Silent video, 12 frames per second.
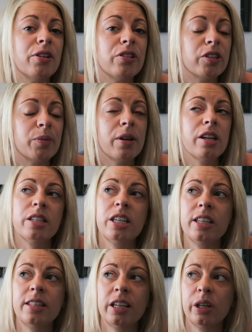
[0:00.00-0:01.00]
much experience
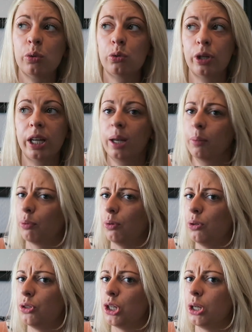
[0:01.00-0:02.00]
eating or drinking
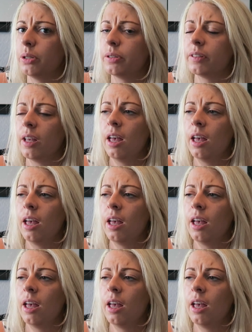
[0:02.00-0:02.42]
prune juice,